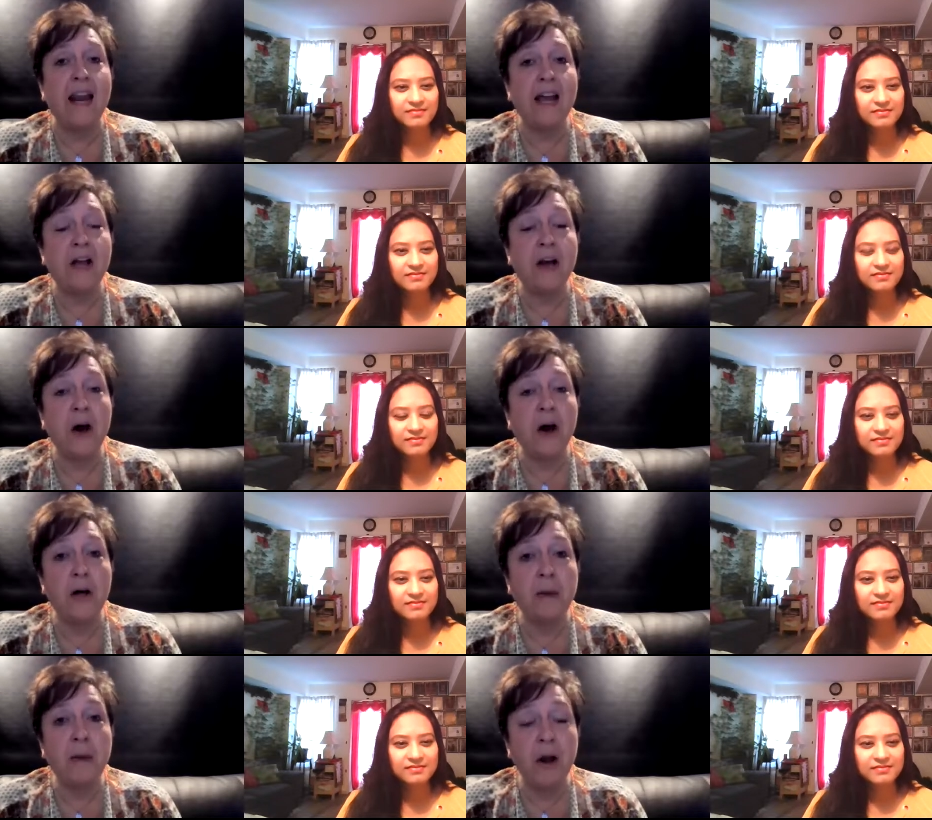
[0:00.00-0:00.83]
Speaker 1: And I
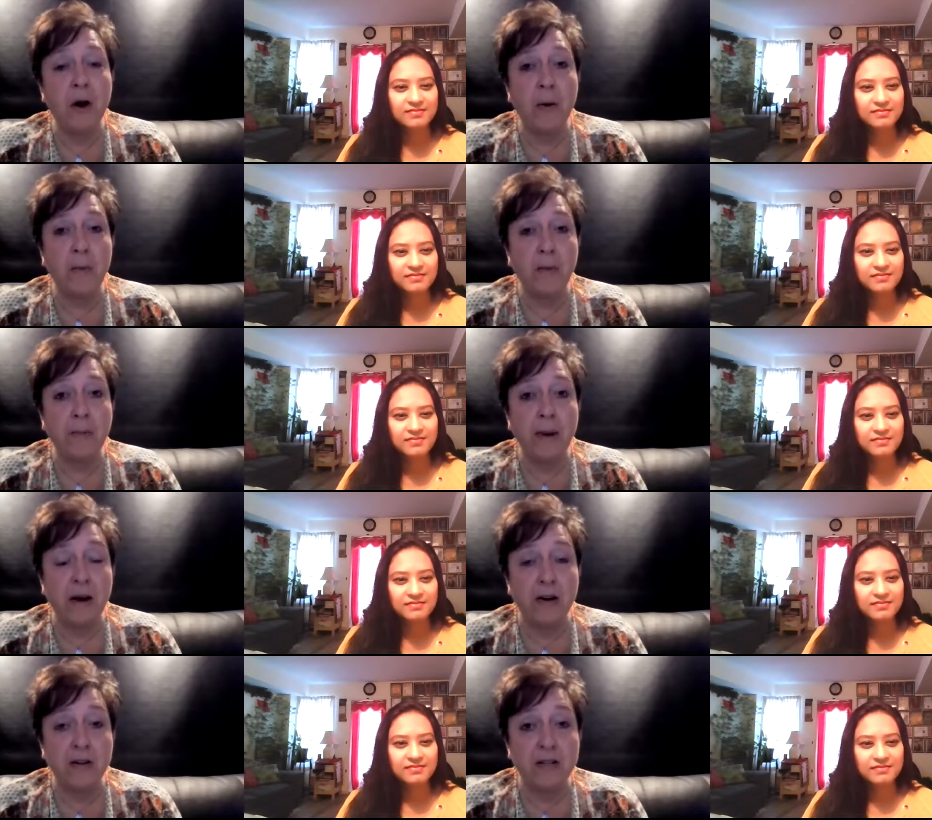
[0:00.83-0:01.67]
called my armor
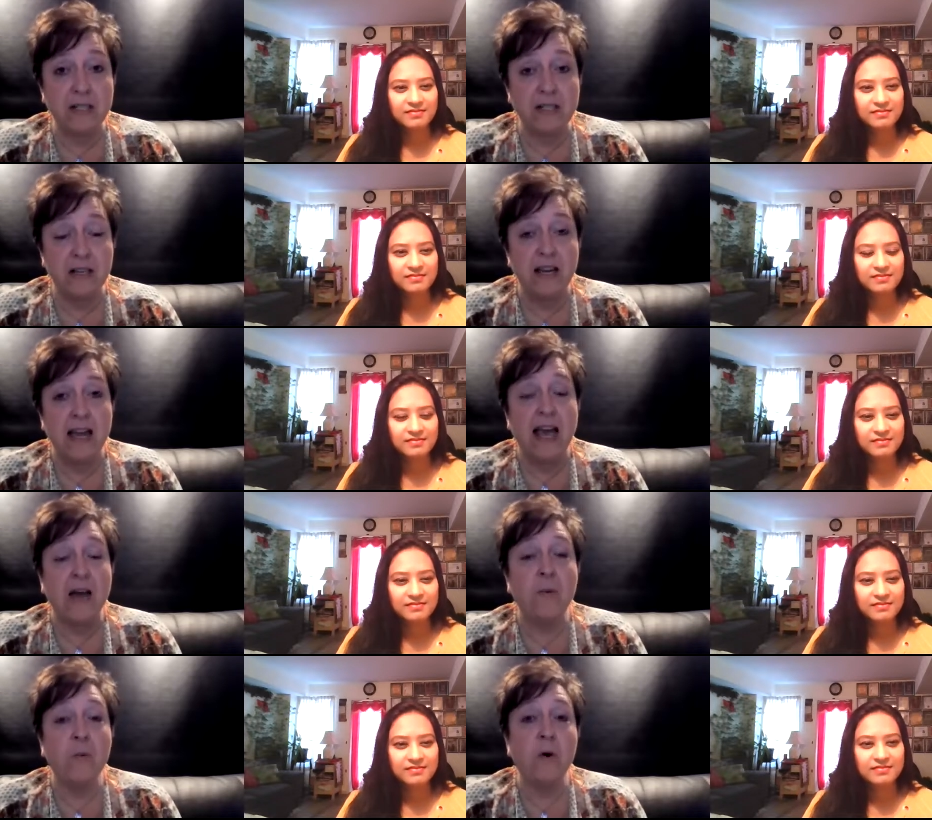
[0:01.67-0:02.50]
bearers
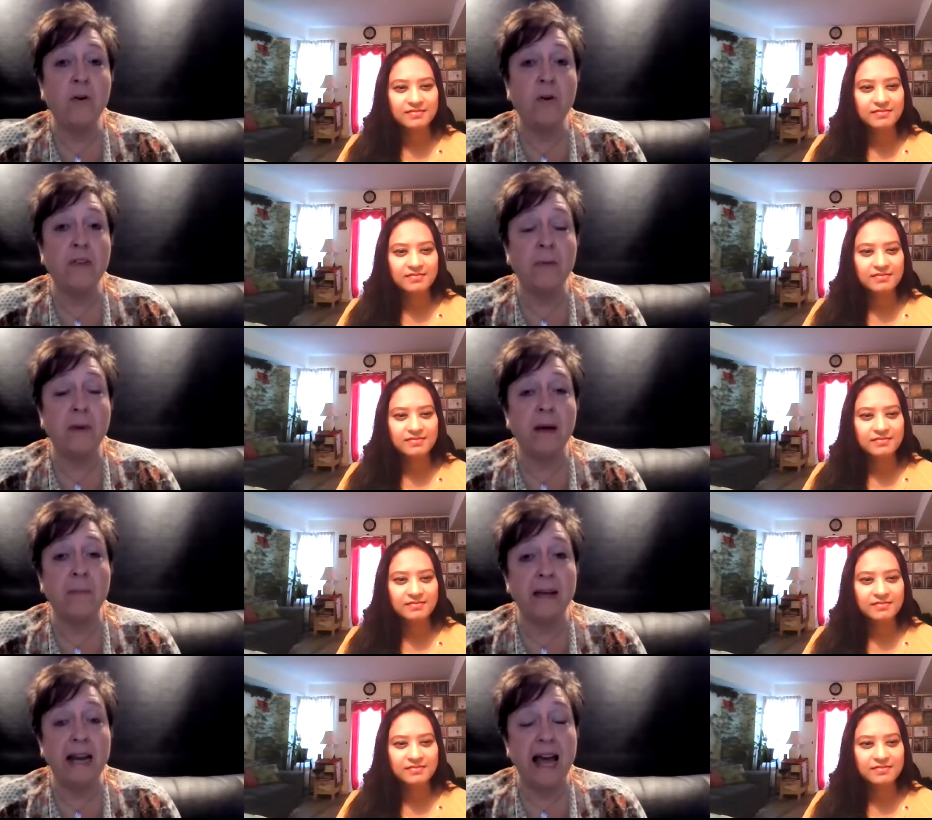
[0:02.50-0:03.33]
and woke them
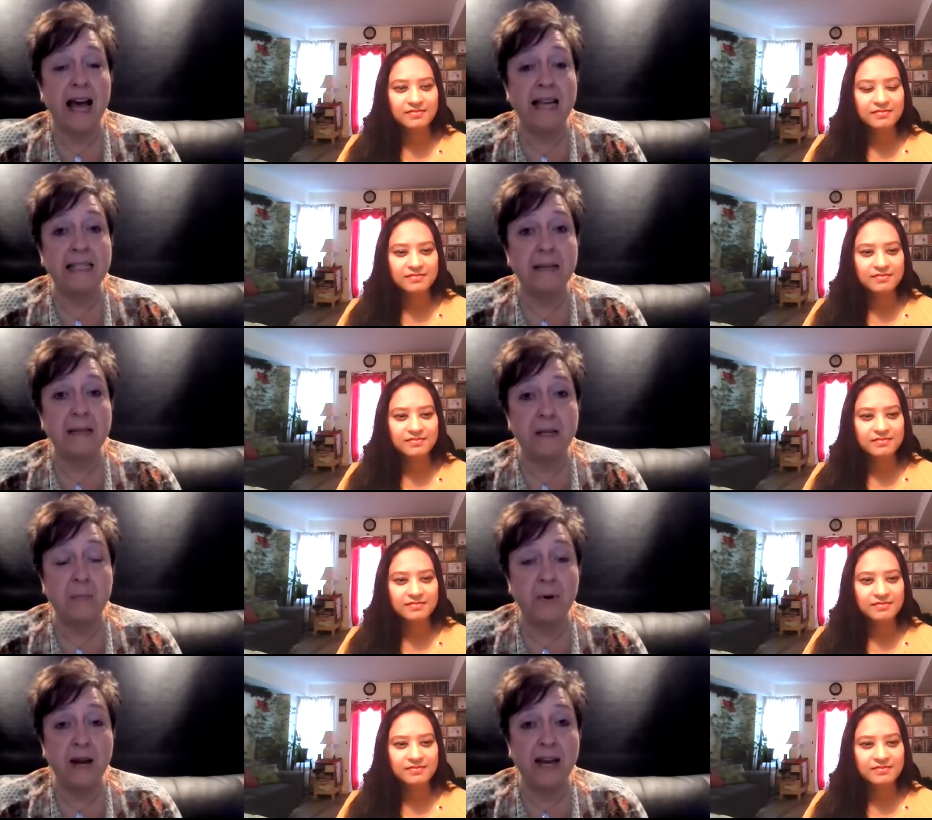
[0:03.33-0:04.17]
up and asked them to
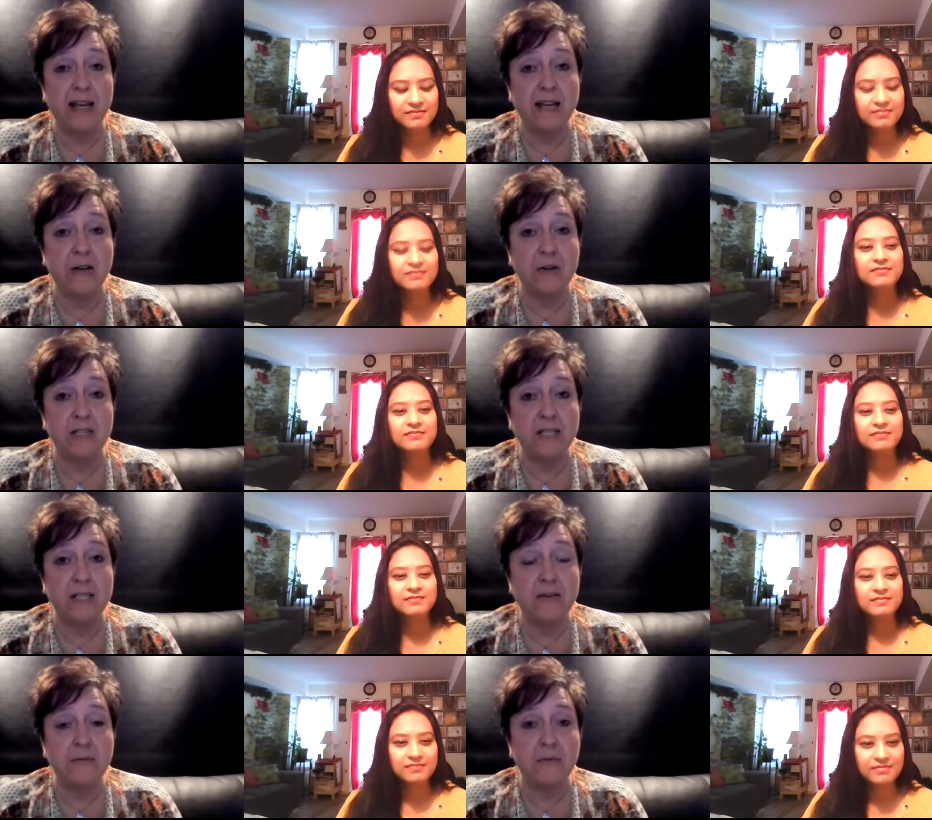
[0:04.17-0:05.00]
pray and
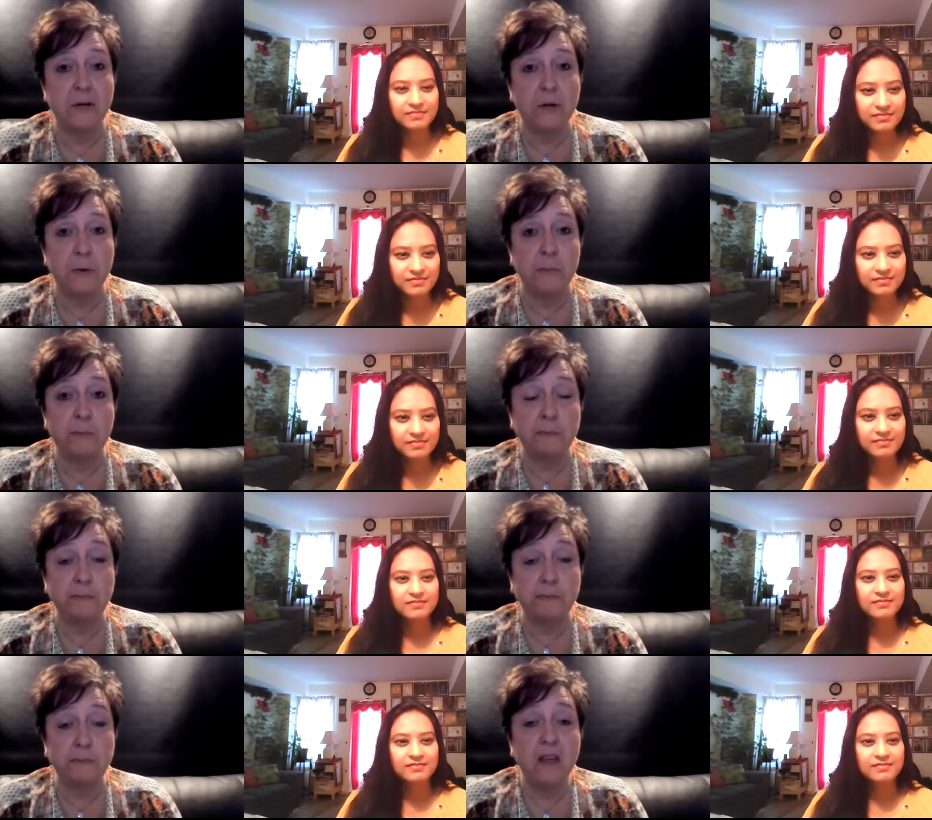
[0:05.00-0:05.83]
intercede for you.
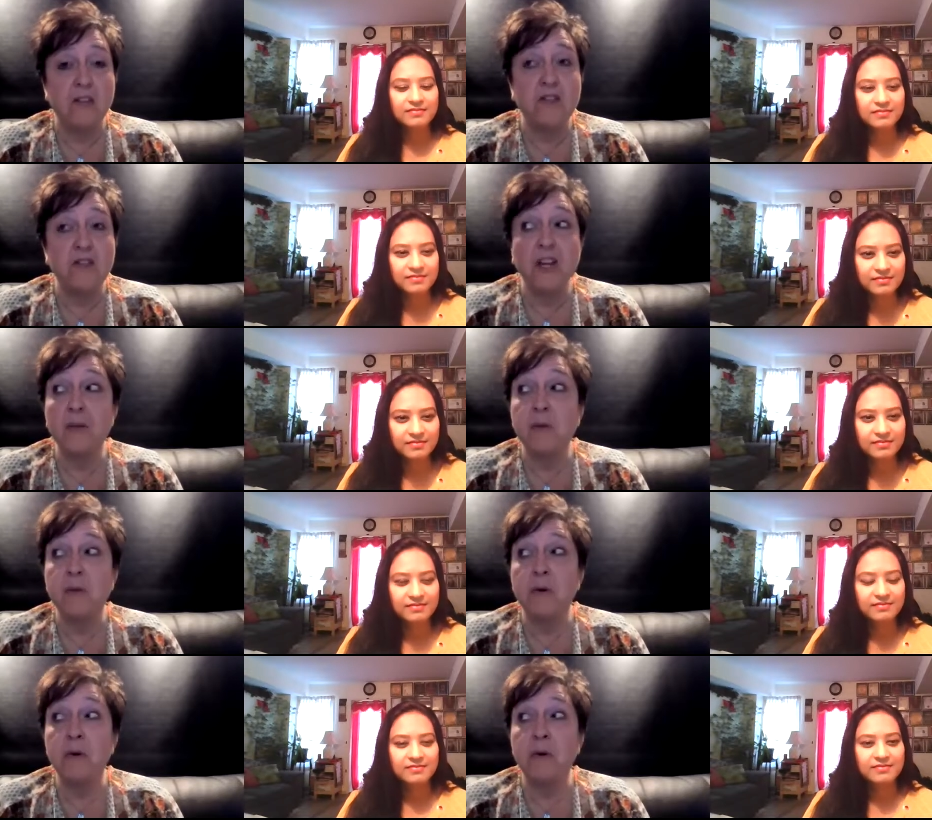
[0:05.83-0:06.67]

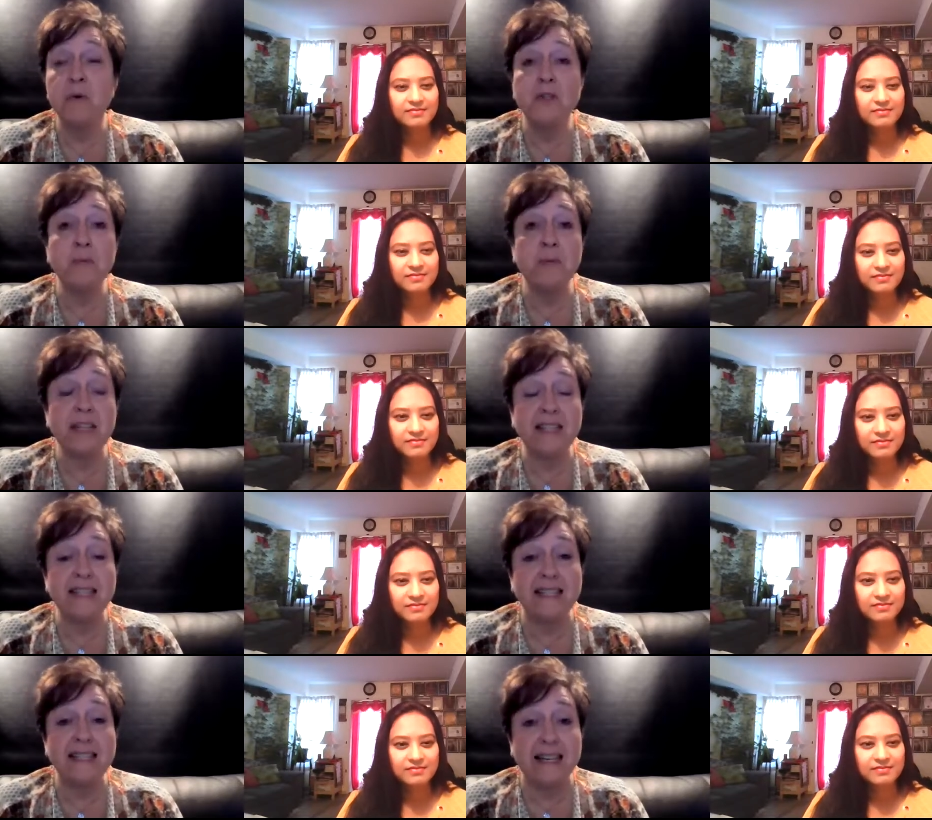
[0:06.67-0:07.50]
Gentlemen, would you please
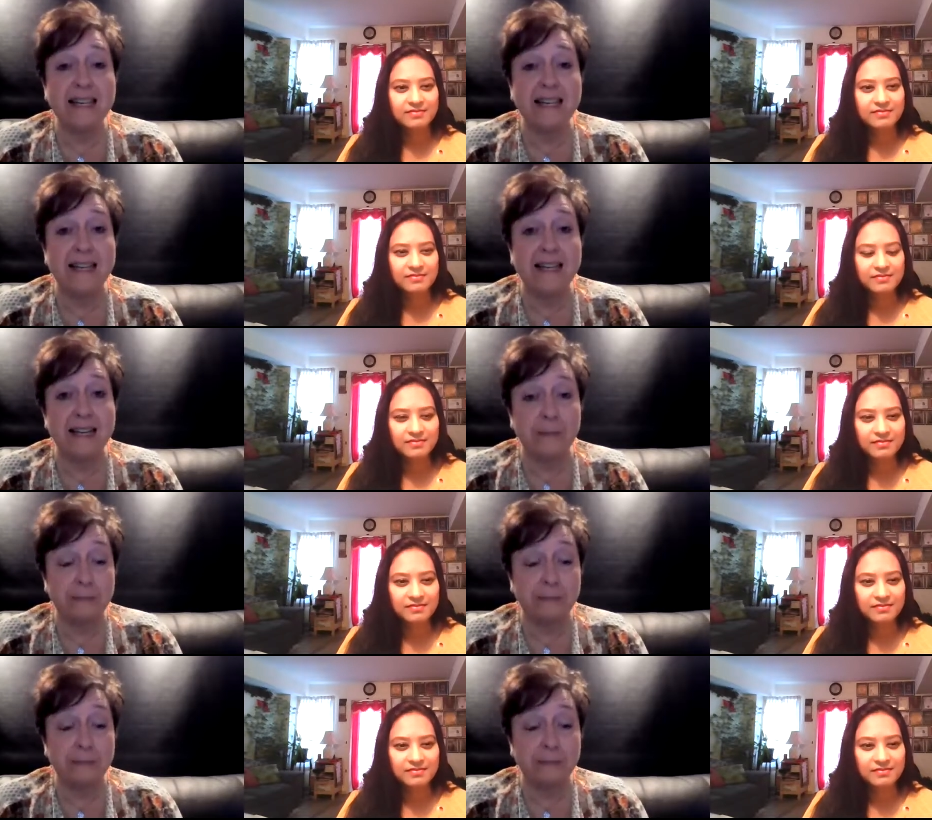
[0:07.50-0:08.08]
stand up?